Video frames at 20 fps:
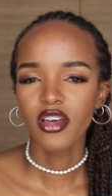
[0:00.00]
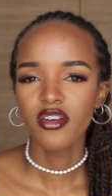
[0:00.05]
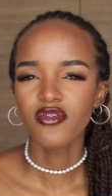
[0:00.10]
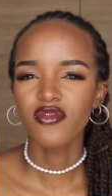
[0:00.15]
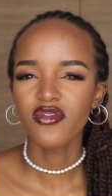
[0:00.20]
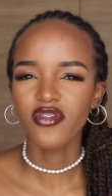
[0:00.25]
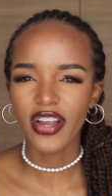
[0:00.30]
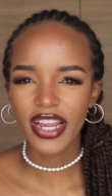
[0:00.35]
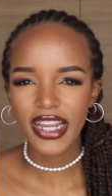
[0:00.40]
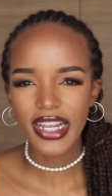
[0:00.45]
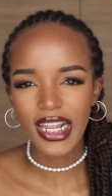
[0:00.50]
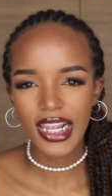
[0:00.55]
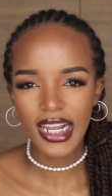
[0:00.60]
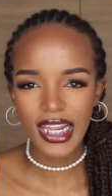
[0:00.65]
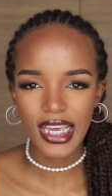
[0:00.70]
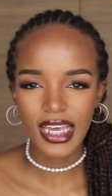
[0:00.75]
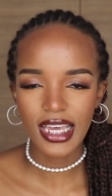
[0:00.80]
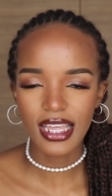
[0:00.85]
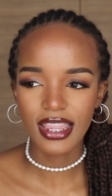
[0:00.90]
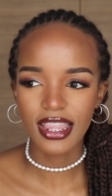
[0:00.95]

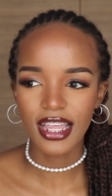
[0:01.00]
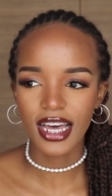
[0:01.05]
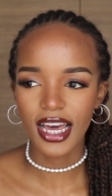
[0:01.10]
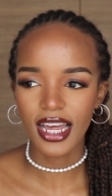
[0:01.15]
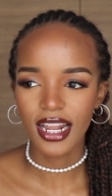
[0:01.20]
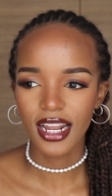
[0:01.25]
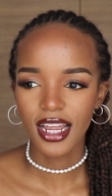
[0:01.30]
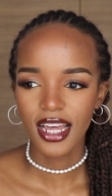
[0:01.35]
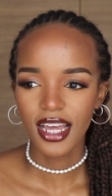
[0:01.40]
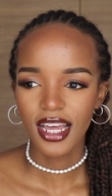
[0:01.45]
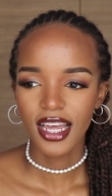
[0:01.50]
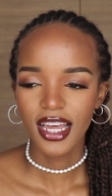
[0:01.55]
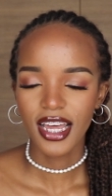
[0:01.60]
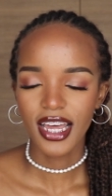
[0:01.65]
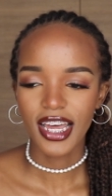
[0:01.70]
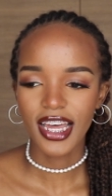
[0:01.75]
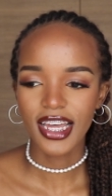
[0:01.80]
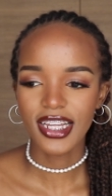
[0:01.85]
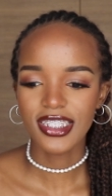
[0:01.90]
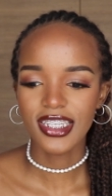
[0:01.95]
friendly that
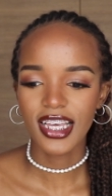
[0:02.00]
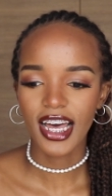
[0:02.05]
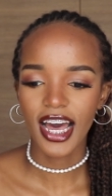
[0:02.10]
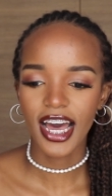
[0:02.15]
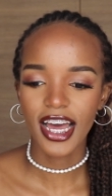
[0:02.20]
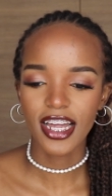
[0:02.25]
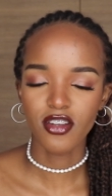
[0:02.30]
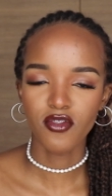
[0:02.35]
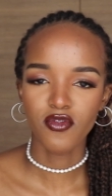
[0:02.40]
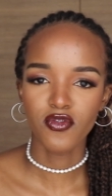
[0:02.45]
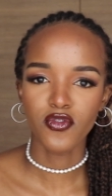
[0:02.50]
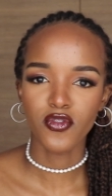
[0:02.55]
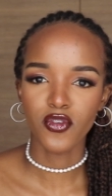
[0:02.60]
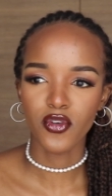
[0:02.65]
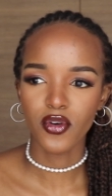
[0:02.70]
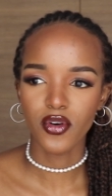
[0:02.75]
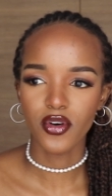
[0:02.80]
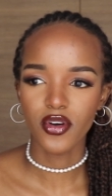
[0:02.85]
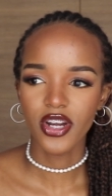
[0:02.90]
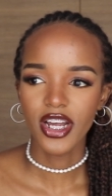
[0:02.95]
it's hard
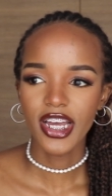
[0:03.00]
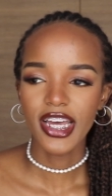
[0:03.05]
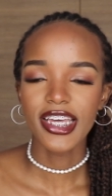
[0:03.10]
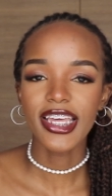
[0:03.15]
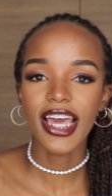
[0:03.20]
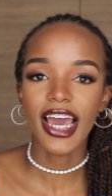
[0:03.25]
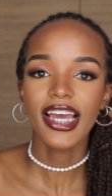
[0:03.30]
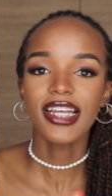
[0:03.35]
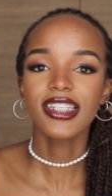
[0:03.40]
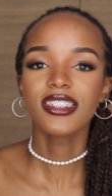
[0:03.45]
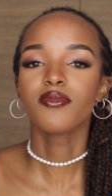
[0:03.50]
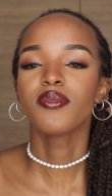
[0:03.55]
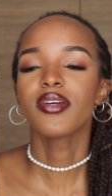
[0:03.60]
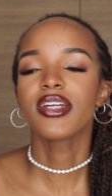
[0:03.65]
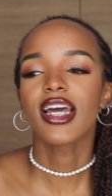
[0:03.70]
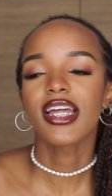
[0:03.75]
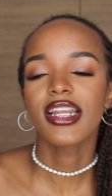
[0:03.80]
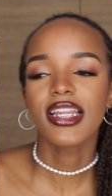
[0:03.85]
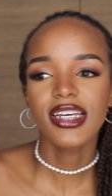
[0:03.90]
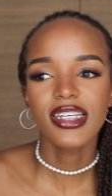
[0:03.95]
for yeah it's
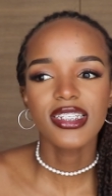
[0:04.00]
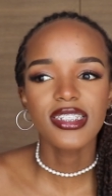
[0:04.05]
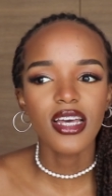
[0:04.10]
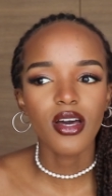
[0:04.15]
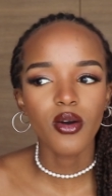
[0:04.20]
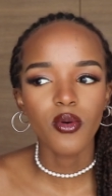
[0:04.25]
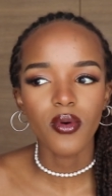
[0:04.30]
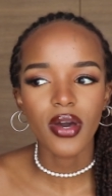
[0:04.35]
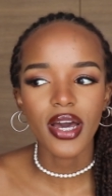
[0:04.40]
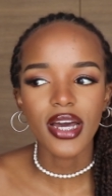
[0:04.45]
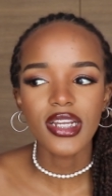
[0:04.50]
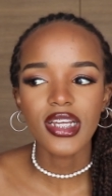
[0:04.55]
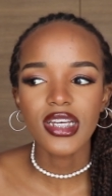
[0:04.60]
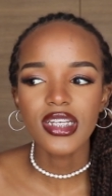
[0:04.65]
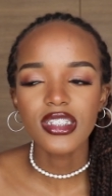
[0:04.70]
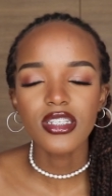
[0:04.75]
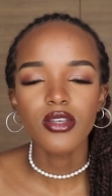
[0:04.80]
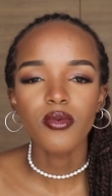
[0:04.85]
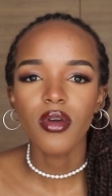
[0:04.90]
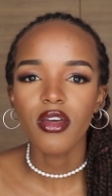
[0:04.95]
been an easier an
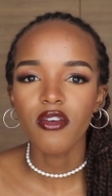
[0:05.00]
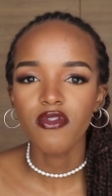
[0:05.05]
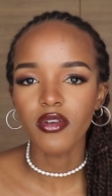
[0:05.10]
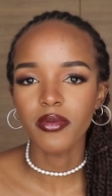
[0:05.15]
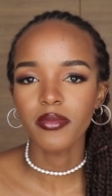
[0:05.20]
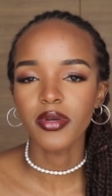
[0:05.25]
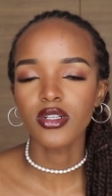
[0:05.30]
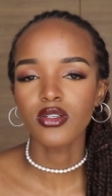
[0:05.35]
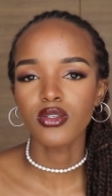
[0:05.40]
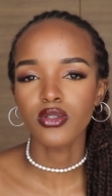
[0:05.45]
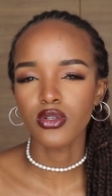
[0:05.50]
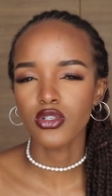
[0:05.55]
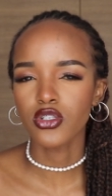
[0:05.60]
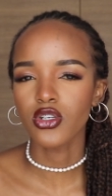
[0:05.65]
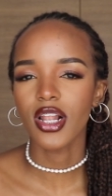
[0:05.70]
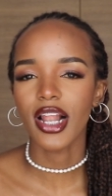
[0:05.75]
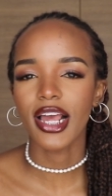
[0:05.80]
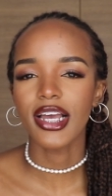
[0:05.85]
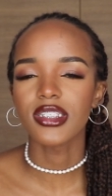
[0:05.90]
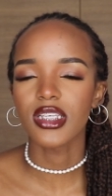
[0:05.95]
easy way for me to
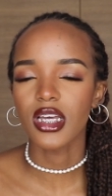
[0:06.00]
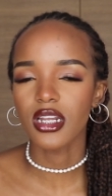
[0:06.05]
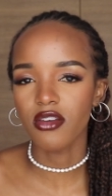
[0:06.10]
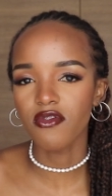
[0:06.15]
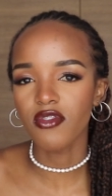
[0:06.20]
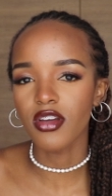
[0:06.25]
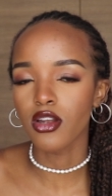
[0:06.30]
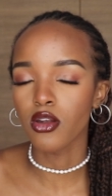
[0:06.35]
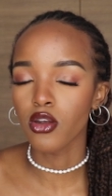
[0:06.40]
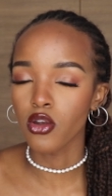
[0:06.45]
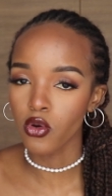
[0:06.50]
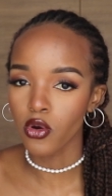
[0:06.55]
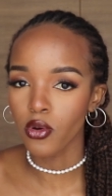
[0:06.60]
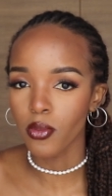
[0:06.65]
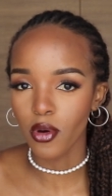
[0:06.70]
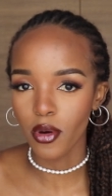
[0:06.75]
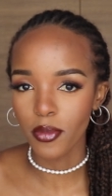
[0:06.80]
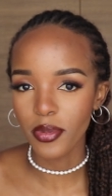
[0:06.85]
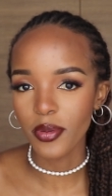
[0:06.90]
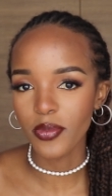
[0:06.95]
socialize and even know
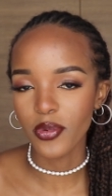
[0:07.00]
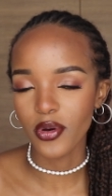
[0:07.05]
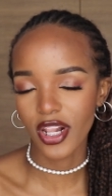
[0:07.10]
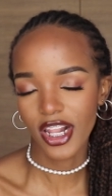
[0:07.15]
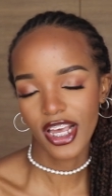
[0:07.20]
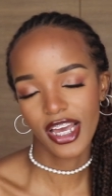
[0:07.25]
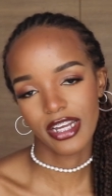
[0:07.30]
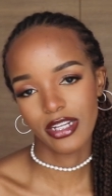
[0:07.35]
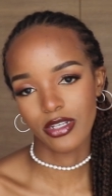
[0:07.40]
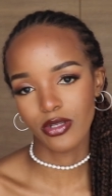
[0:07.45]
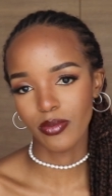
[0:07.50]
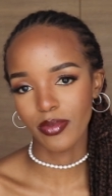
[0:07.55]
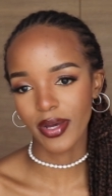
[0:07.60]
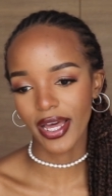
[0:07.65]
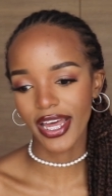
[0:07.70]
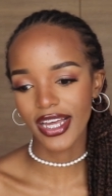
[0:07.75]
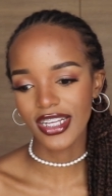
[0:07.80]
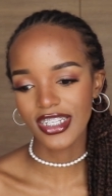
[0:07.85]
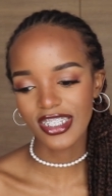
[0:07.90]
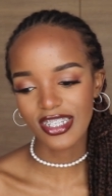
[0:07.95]
more people here in
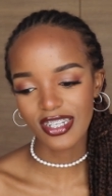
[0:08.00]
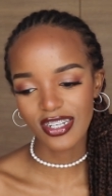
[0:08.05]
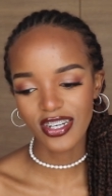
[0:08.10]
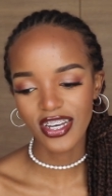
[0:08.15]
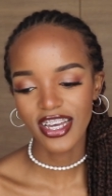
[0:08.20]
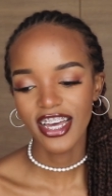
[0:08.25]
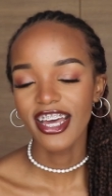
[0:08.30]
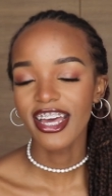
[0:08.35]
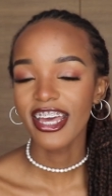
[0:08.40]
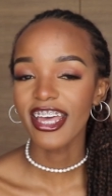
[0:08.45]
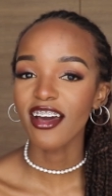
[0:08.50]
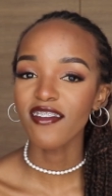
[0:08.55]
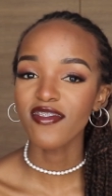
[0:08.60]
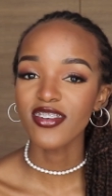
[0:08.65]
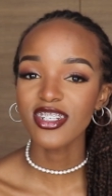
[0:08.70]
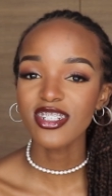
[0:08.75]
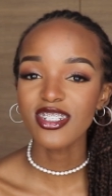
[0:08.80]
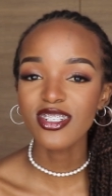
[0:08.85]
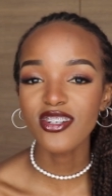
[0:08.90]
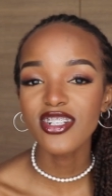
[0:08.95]
Dubai so yeah
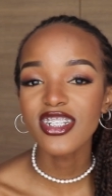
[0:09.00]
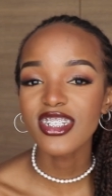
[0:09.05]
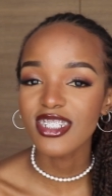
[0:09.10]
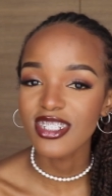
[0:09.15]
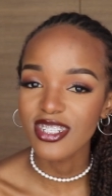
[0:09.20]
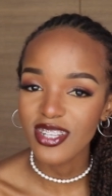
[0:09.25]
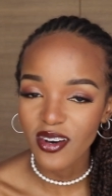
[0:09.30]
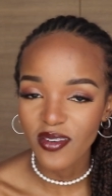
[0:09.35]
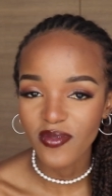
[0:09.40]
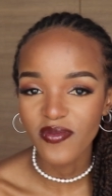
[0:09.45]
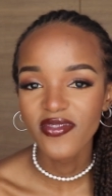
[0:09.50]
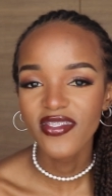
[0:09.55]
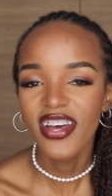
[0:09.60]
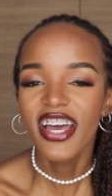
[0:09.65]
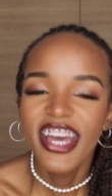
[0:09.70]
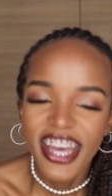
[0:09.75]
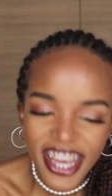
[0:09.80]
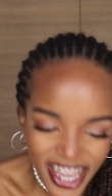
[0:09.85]
fashion school is dope